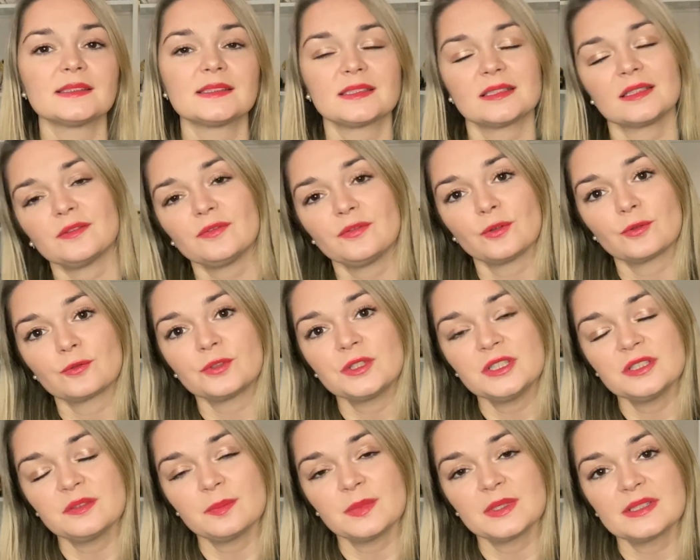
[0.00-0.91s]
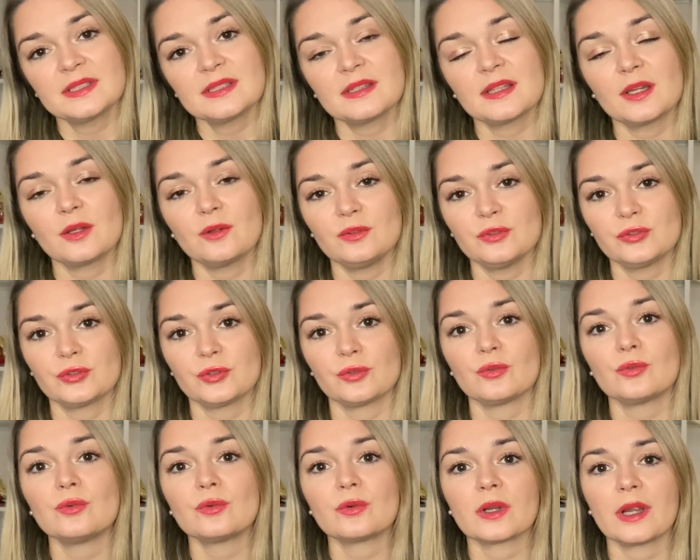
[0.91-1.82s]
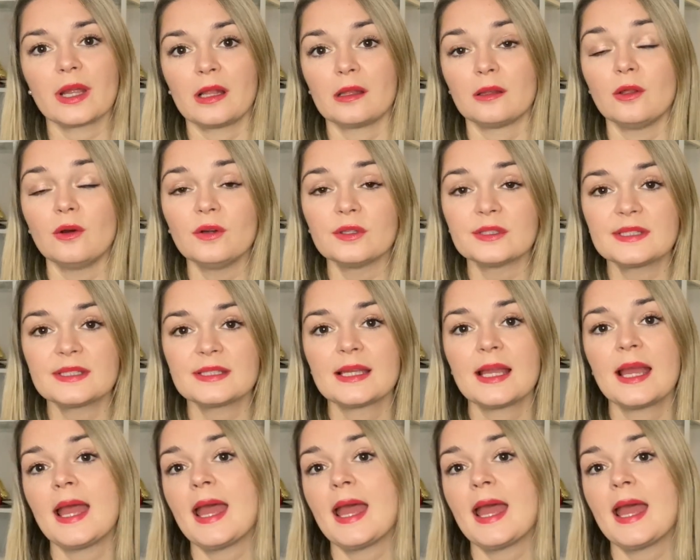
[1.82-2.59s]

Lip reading: for Christmas they also cook a lot,